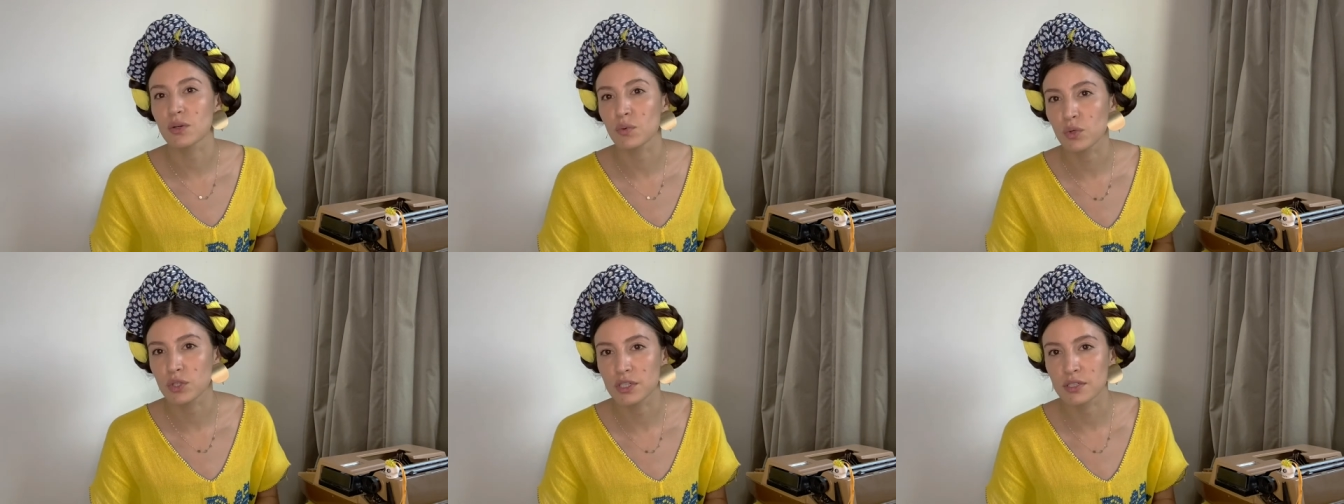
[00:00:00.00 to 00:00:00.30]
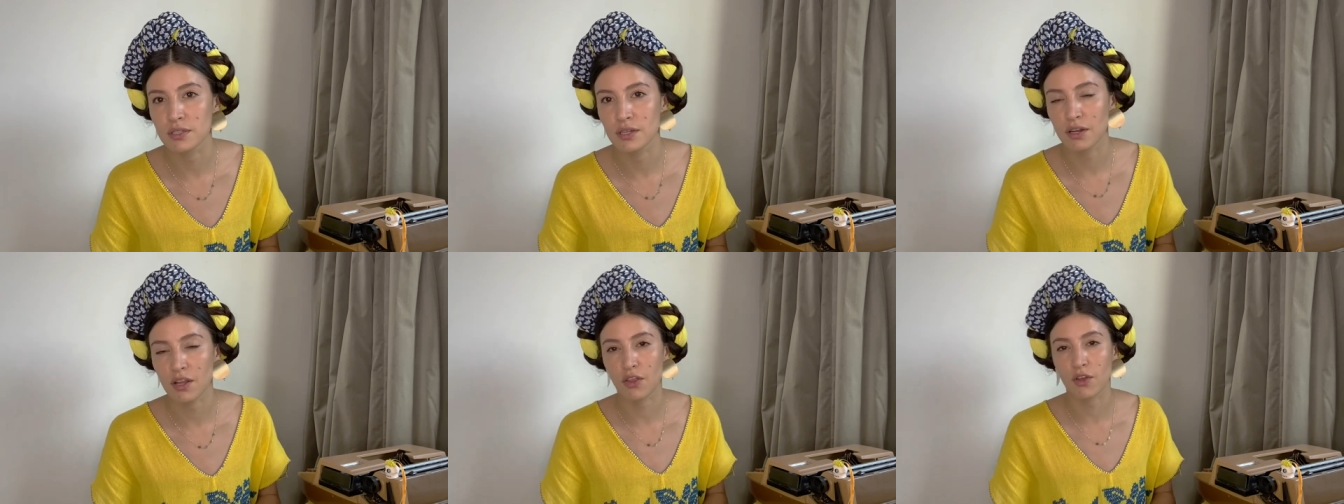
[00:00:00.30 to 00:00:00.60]
which
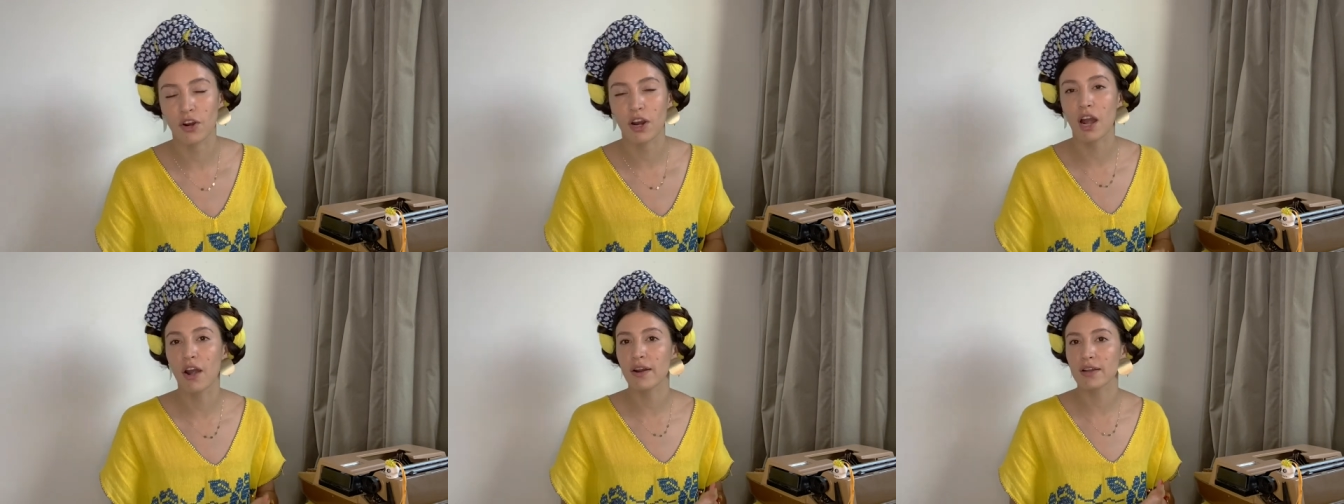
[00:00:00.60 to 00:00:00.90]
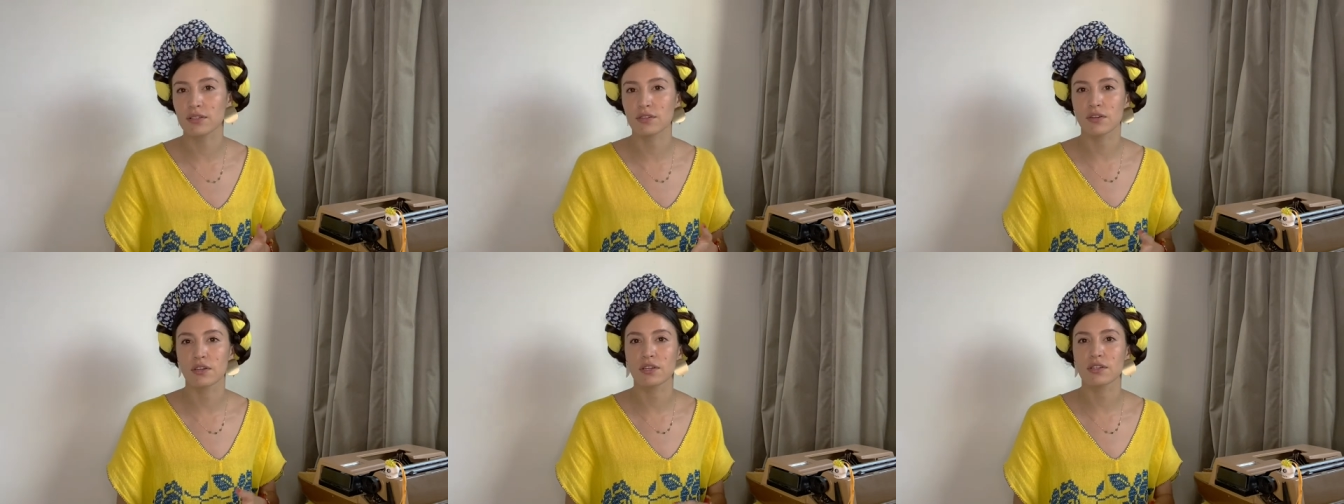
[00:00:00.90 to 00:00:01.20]
is another
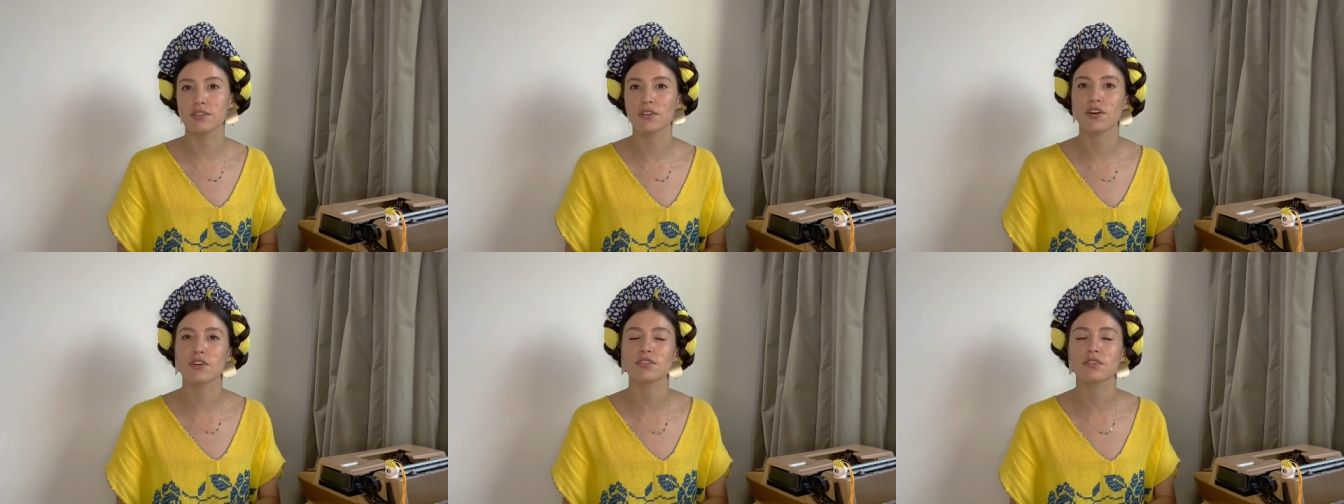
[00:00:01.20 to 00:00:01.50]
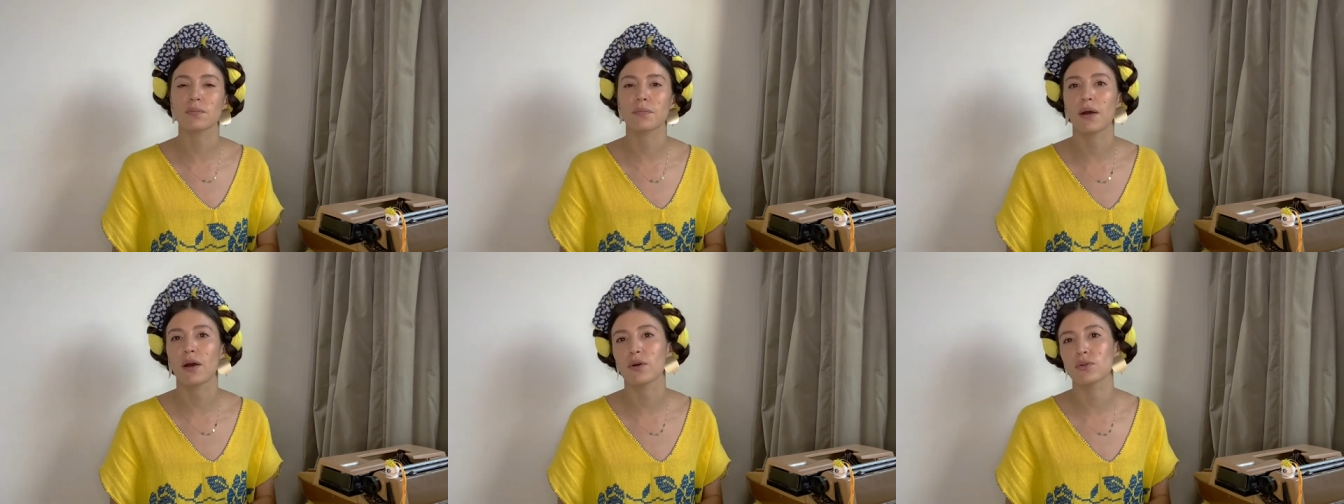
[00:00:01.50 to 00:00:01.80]
character he talks
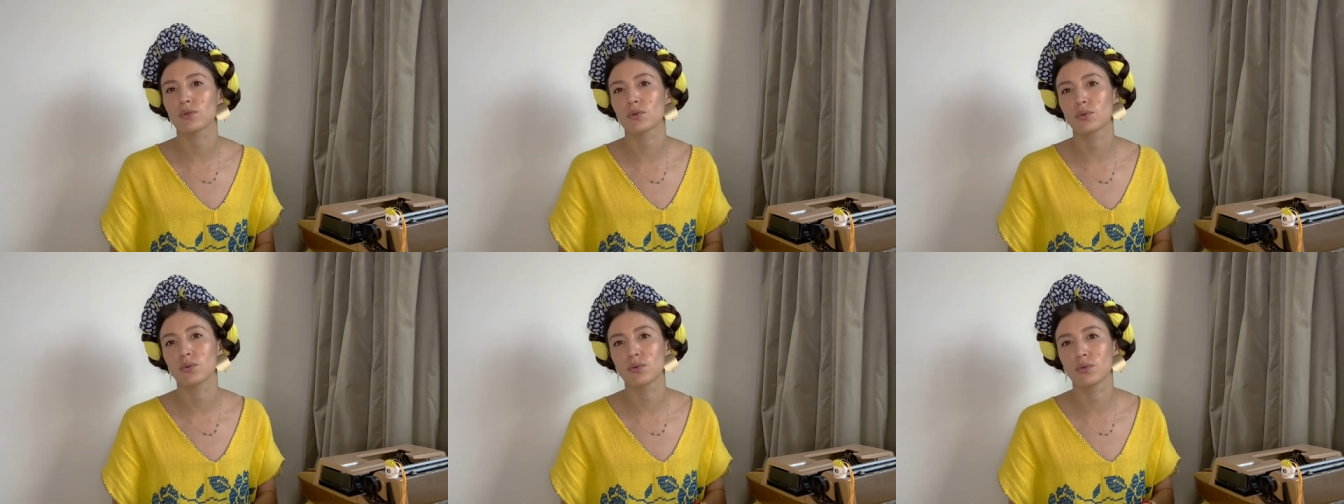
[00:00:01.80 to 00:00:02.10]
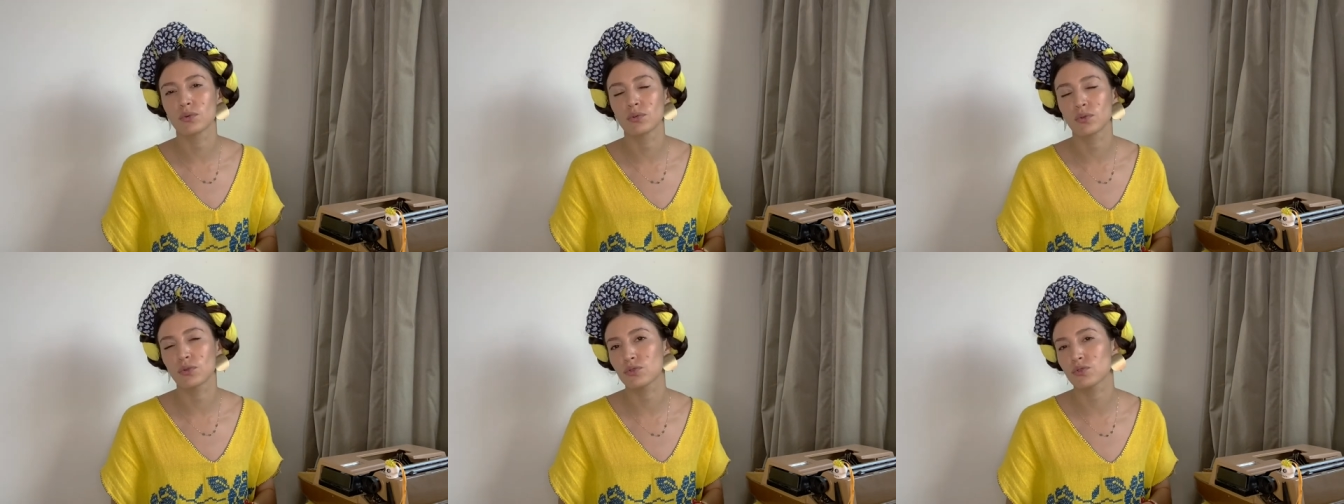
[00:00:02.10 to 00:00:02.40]
about, who
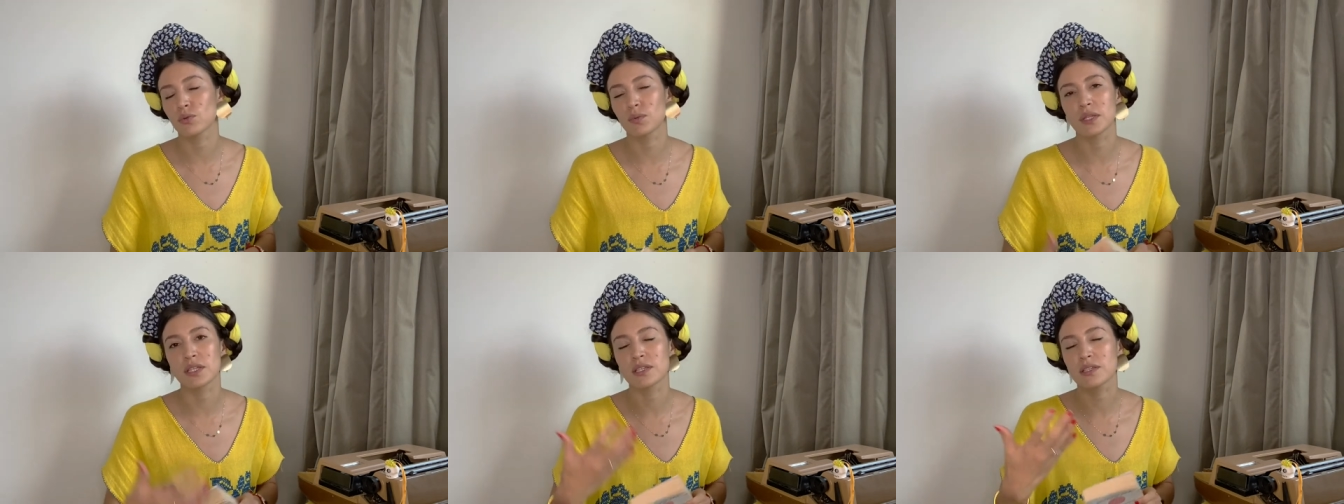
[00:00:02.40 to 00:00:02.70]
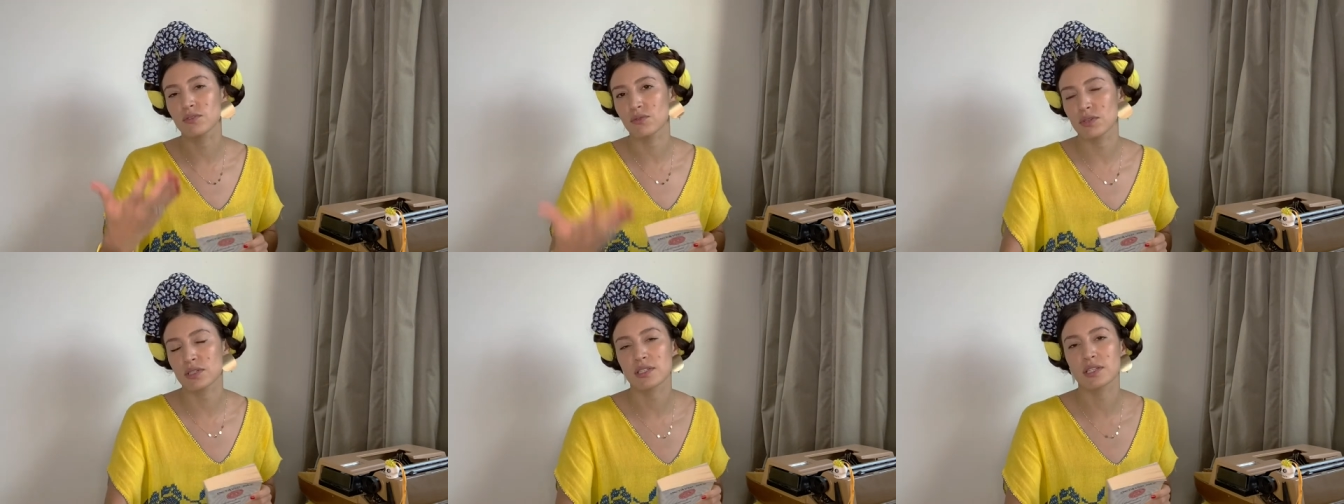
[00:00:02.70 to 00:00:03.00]
used to be this
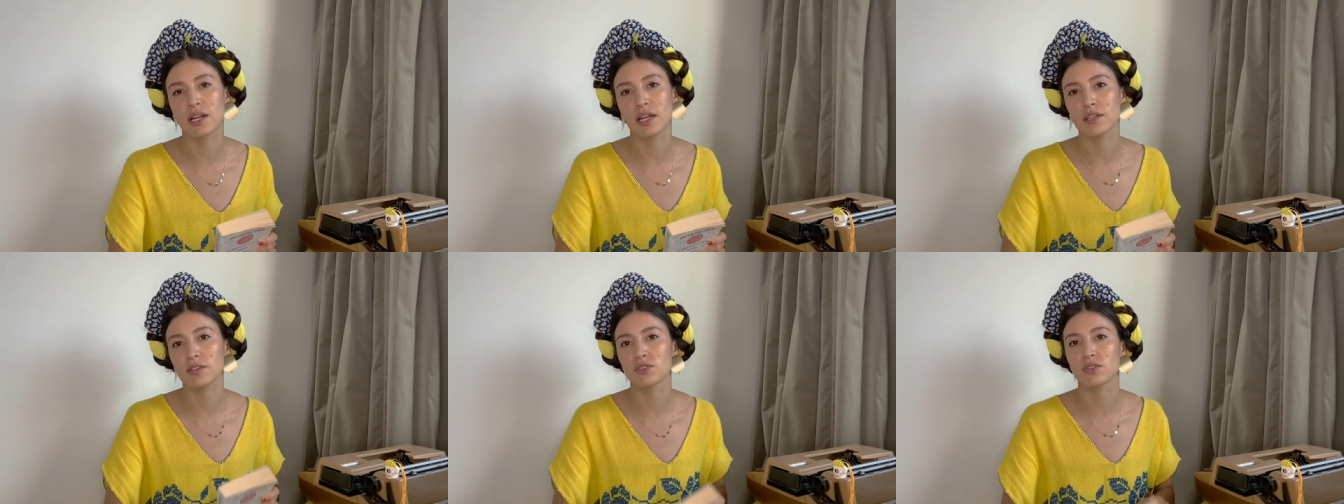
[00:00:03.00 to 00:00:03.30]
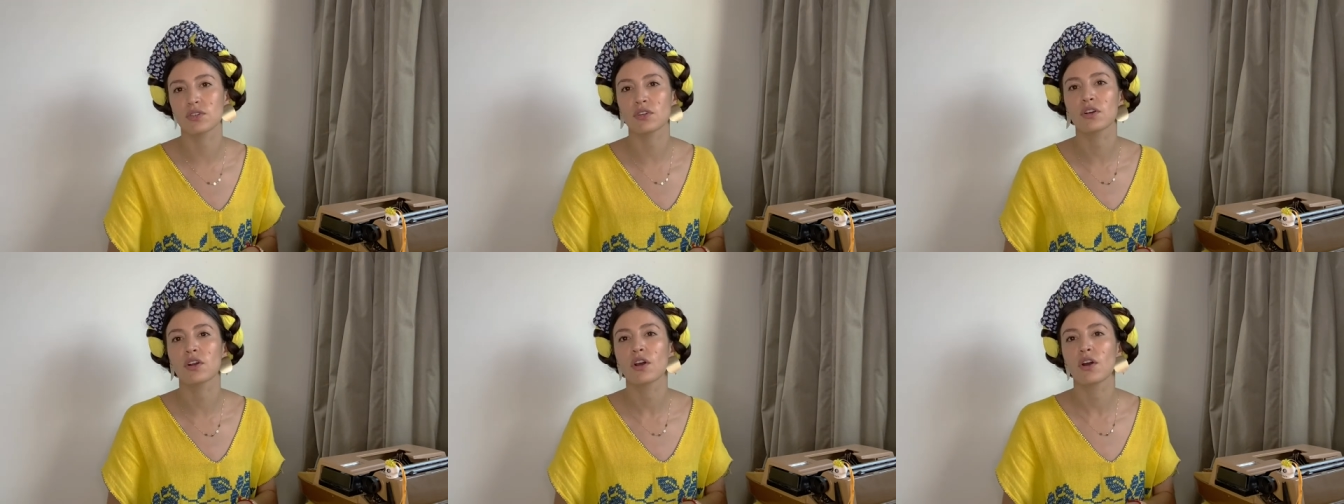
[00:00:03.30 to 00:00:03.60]
translator